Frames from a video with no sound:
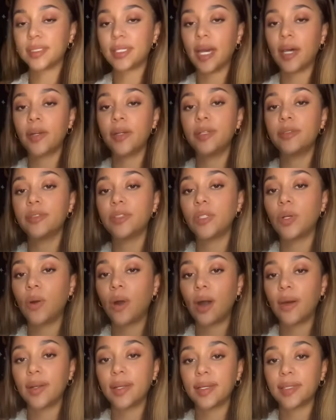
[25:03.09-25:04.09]
I don't even know
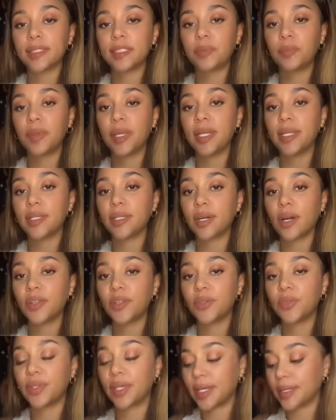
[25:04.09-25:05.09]
how to explain it other
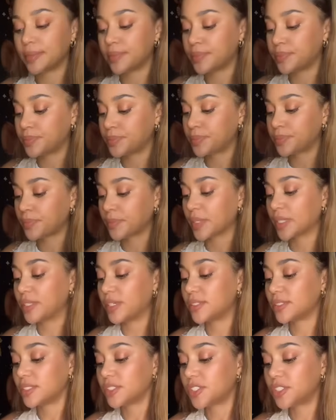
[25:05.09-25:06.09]
than
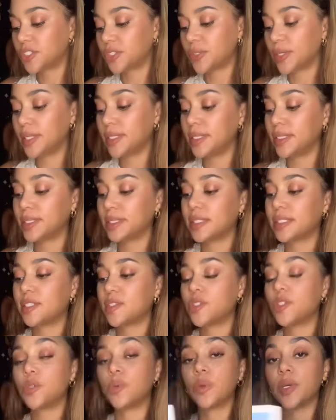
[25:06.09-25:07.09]
there's a strenuous
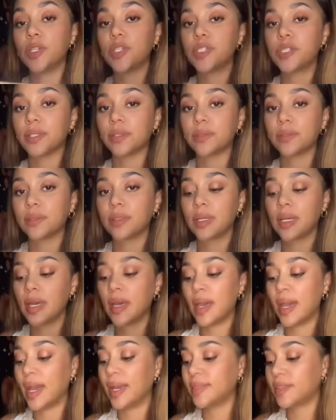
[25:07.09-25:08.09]
situation
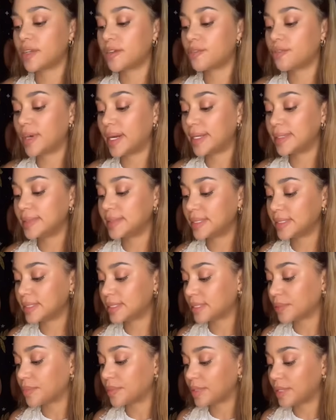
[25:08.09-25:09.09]
and the divine did
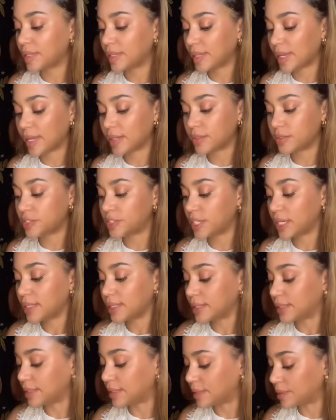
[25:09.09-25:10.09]
something
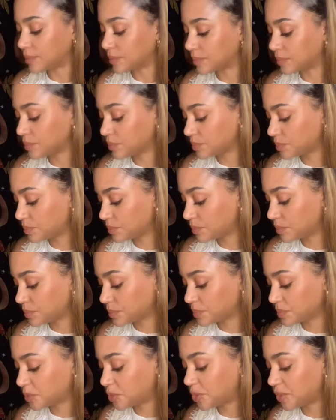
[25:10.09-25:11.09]
energetically
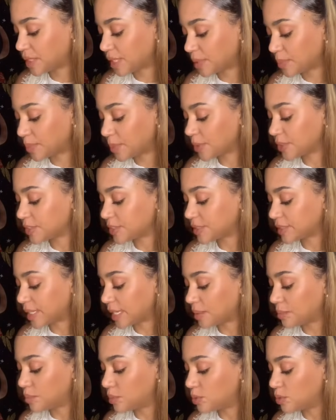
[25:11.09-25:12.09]
so that a person
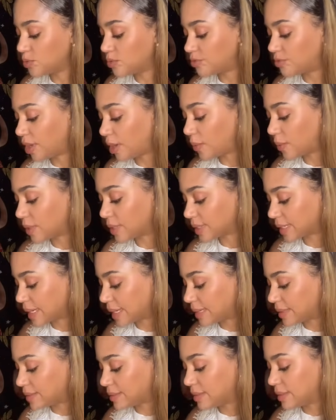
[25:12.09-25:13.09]
can move forward
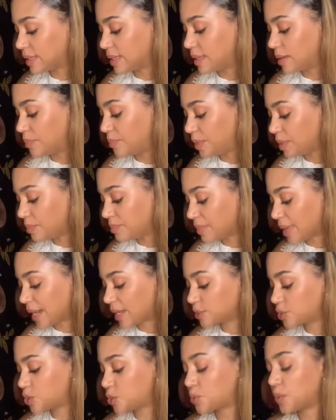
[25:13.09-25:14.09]
and be
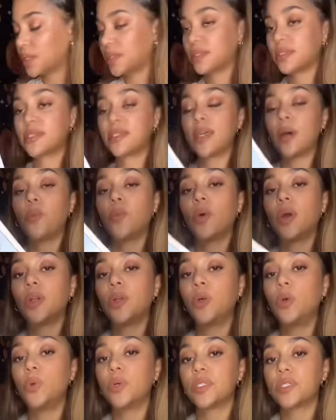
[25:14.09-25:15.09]
matched with someone
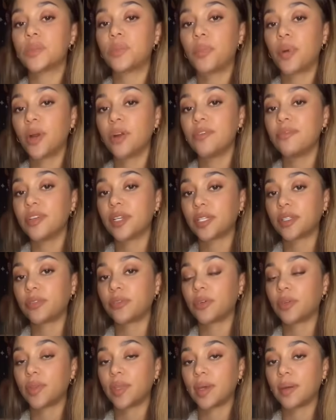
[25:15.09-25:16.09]
who is perfect
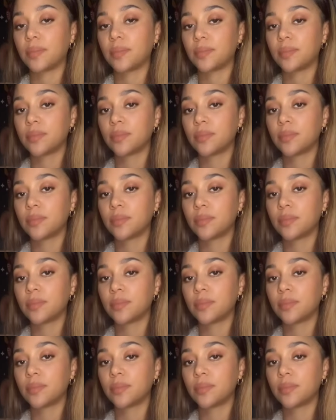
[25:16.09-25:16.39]
for them,